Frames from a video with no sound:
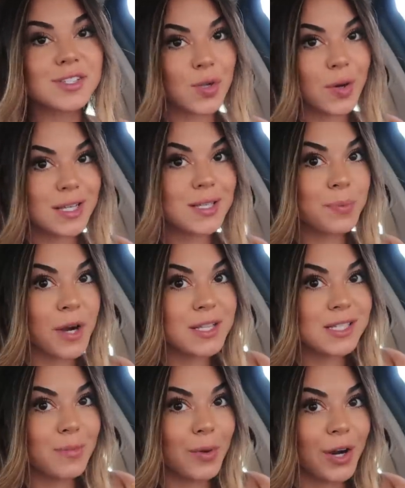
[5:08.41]
So it is a
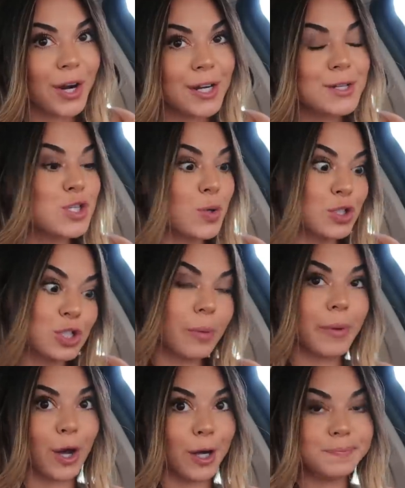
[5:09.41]
pricey burger, so it
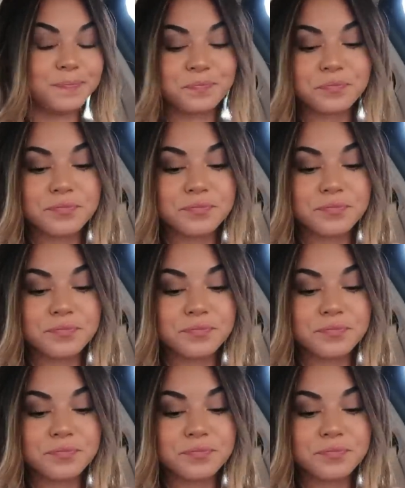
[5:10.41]
should be good.